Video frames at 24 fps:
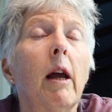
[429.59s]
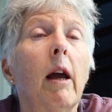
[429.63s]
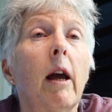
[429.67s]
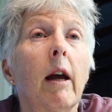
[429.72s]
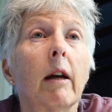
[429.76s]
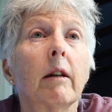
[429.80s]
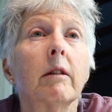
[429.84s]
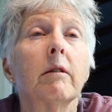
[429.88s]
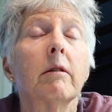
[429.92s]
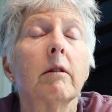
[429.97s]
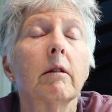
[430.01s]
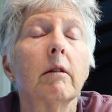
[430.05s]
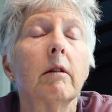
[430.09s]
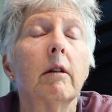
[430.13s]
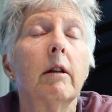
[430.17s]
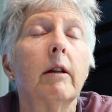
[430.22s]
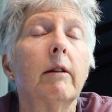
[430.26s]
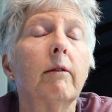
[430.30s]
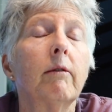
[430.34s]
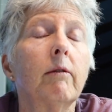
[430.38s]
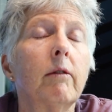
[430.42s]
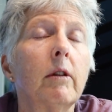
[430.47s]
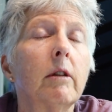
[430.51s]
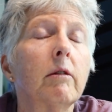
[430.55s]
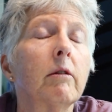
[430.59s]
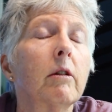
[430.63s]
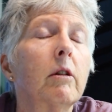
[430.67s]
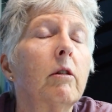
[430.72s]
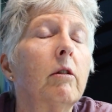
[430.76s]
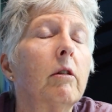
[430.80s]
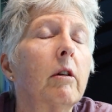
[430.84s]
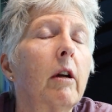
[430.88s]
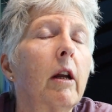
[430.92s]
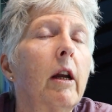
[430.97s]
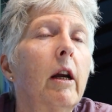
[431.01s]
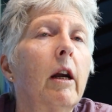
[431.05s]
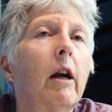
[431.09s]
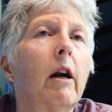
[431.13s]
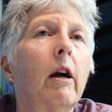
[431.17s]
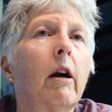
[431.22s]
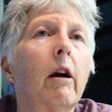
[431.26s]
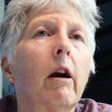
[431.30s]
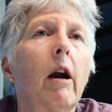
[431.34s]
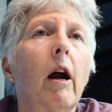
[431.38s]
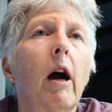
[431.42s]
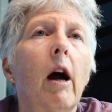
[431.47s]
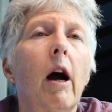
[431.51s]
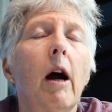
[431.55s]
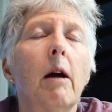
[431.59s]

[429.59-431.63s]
excellent physical care.